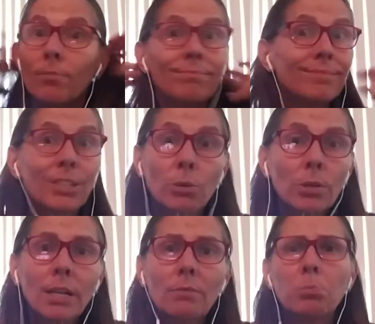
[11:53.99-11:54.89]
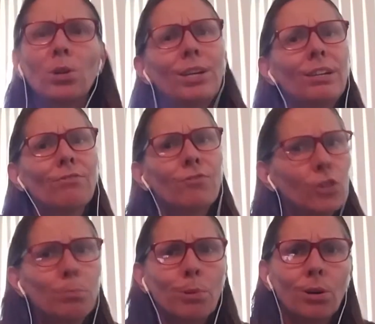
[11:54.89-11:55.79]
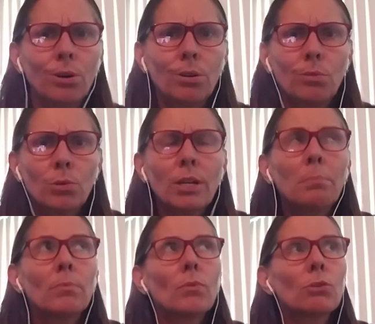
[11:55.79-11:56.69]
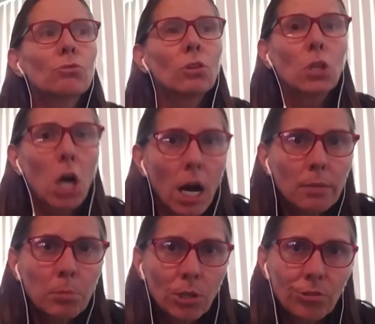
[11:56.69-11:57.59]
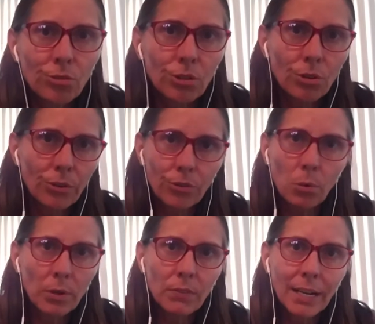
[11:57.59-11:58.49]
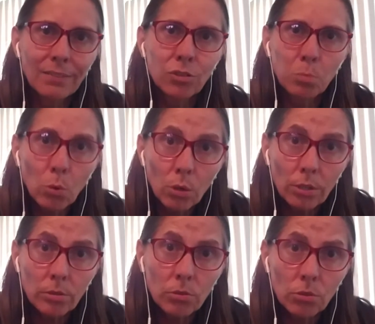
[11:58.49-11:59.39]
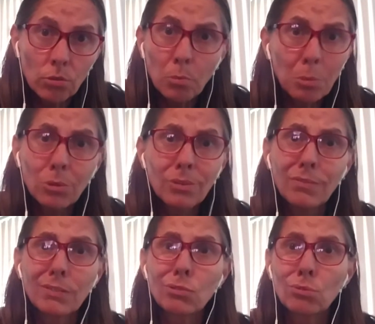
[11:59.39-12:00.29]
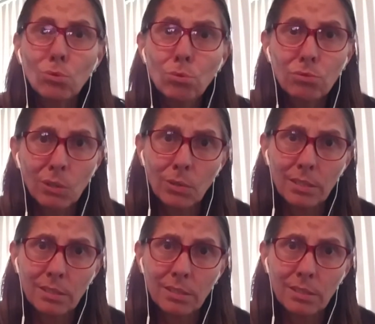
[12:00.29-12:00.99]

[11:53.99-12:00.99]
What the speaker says: you know, we're not even playing football. We're not. There's a lot of places that don't even have sports. Some people don't even have schools going.